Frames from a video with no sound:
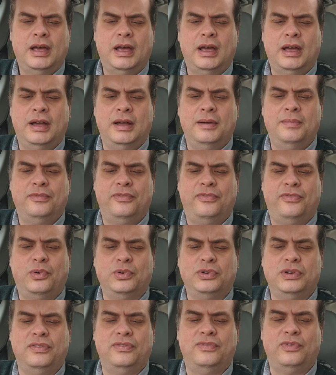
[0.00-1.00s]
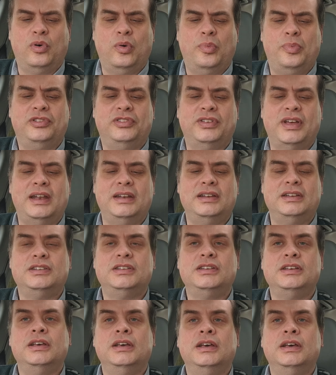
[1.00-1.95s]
44%